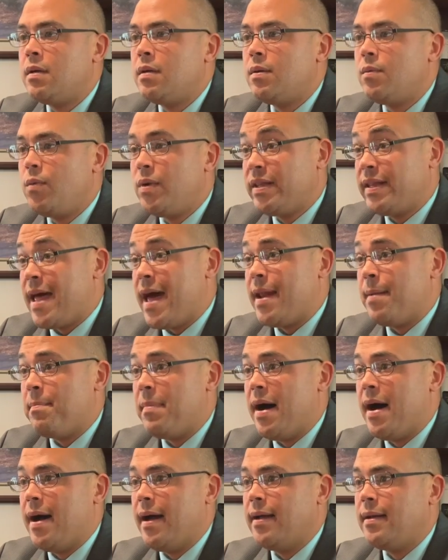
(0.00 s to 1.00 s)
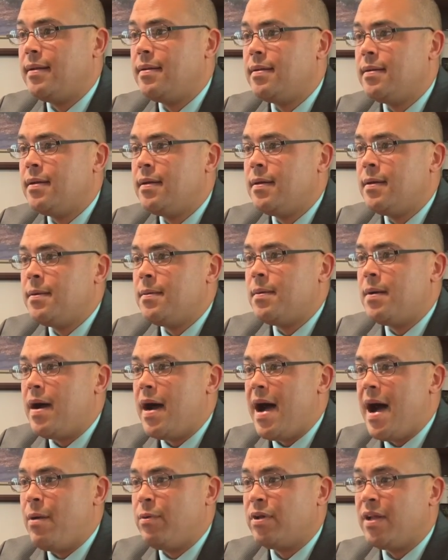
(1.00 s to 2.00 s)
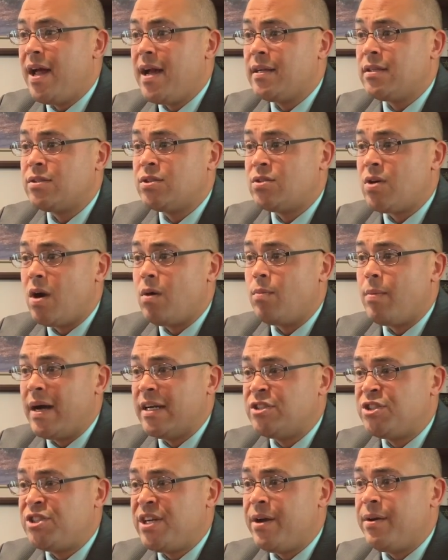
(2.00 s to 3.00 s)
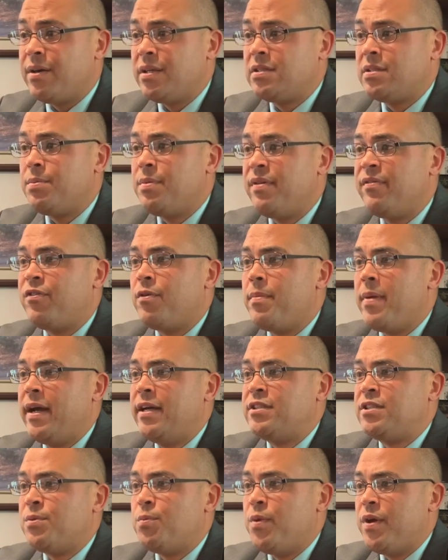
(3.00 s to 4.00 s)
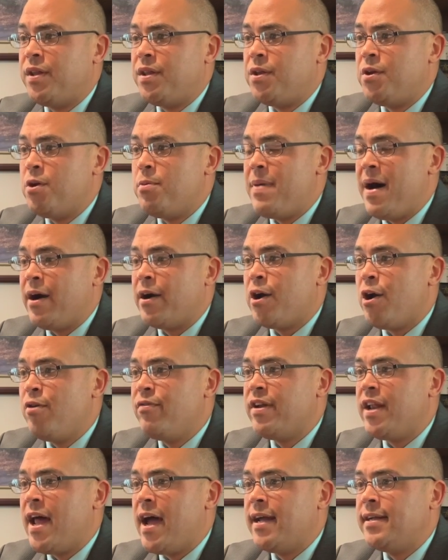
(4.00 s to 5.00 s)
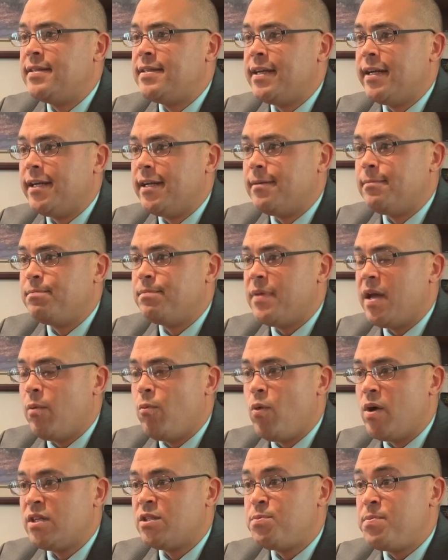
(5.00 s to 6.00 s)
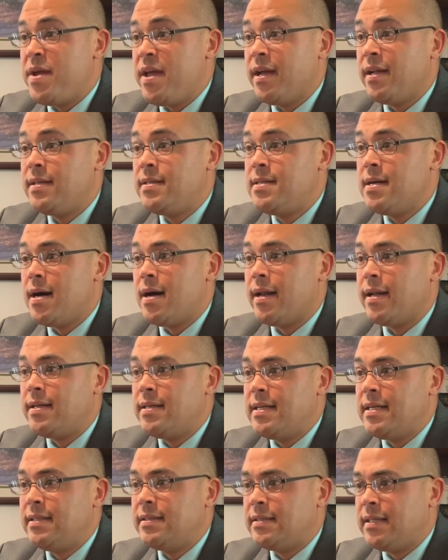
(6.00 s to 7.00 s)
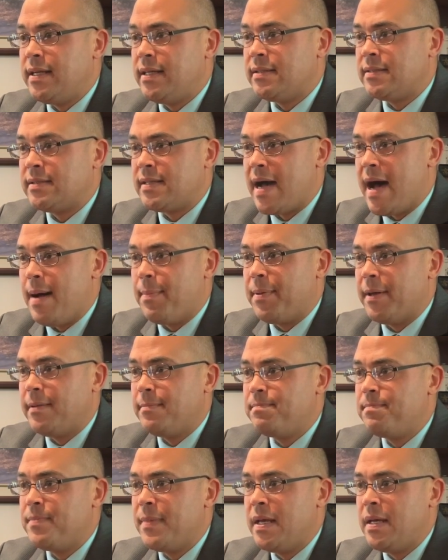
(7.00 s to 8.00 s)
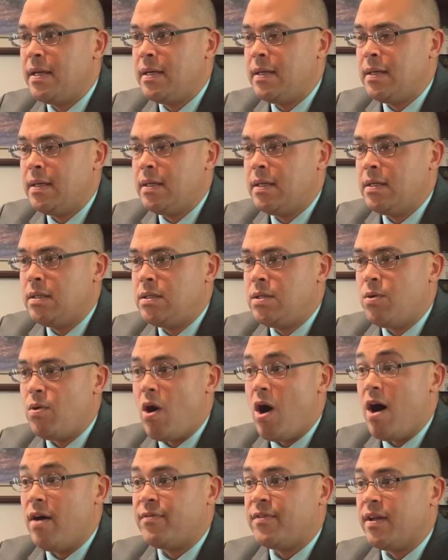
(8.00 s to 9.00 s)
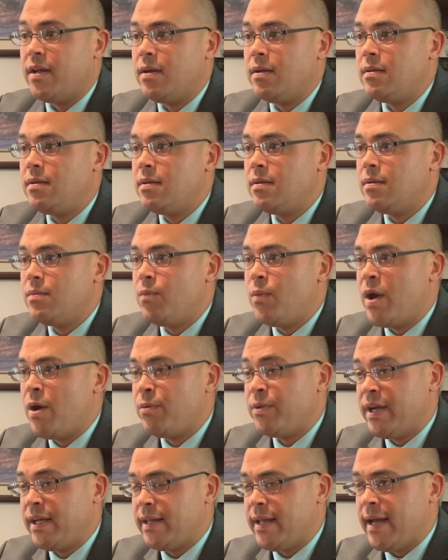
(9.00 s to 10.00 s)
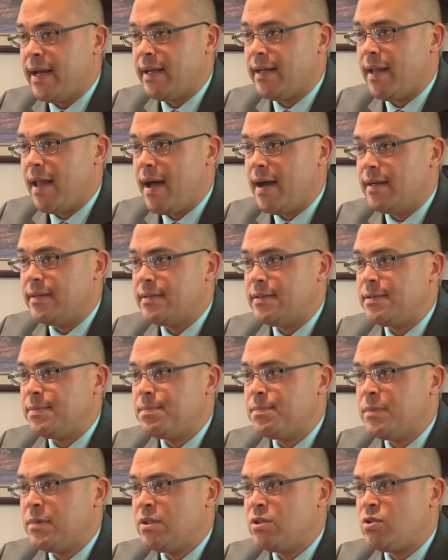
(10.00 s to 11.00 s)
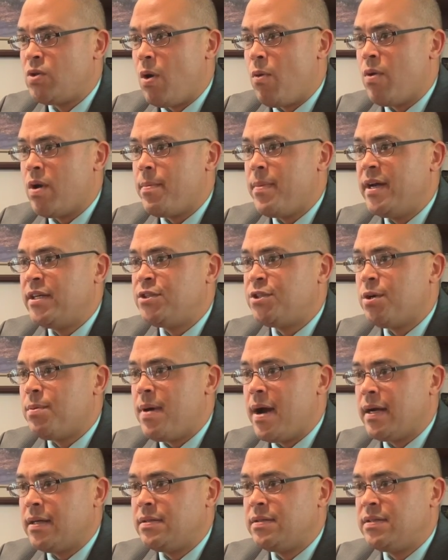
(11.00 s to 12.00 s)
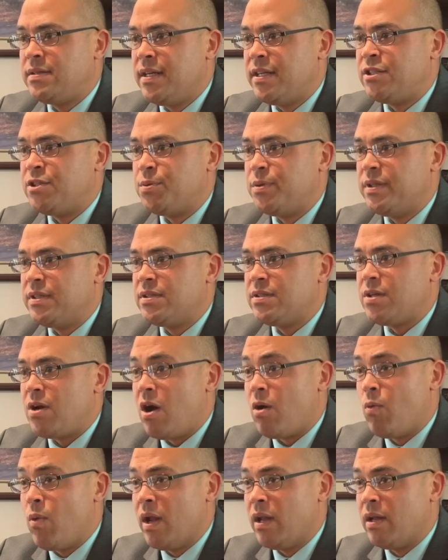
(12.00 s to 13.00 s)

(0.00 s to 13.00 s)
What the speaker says: With that in mind, I would like to start by sharing some information with you about COVID-19 and what is being done in DC to stop it. Too often, we only get the headlines, so I want to make sure my constituents are well